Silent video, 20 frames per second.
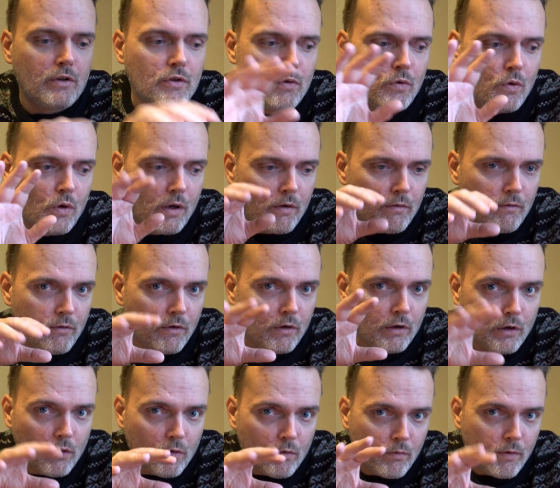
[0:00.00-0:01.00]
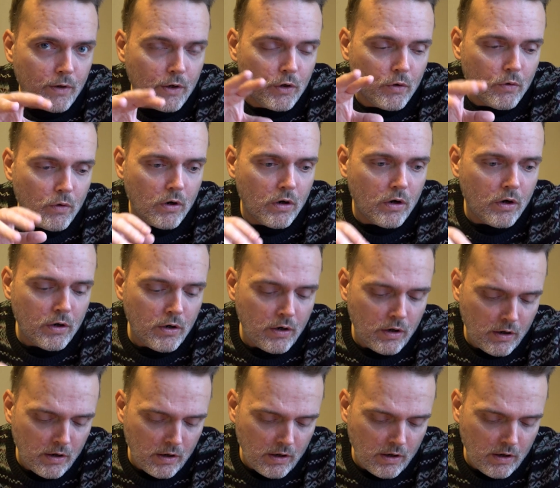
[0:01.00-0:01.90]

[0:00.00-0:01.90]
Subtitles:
so you can follow where you are,